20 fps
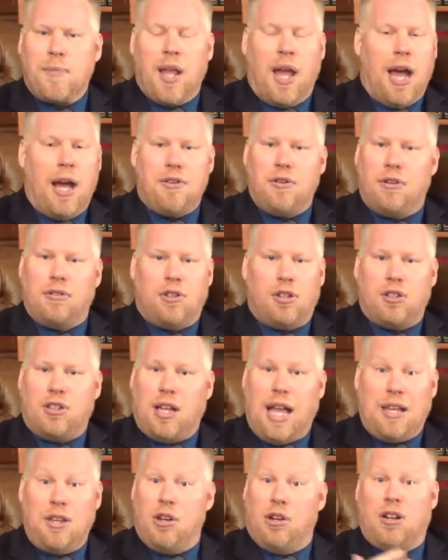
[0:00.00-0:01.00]
And
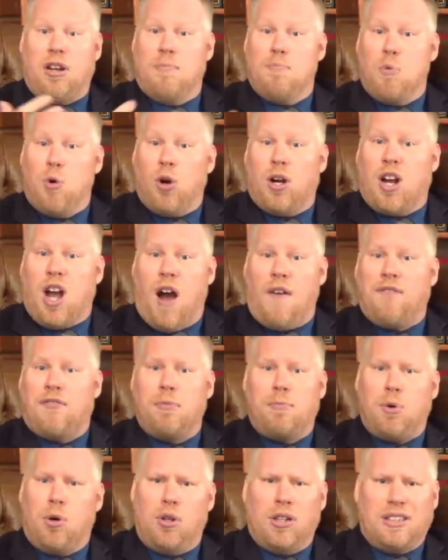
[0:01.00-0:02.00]
you're more
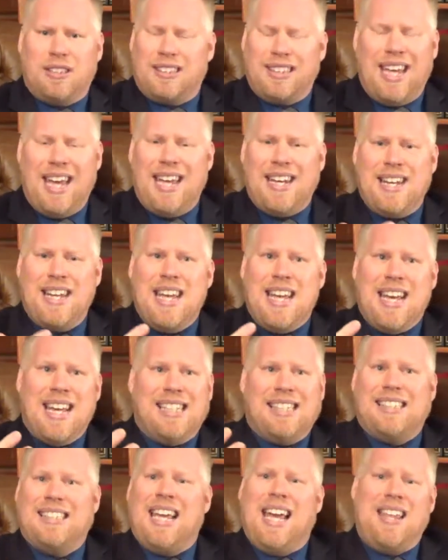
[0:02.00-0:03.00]
comfortable
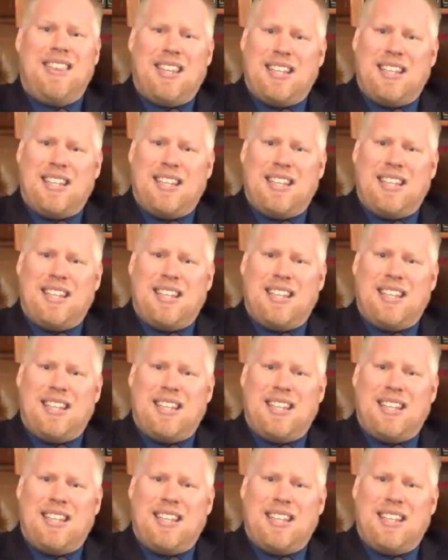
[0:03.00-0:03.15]
in saying,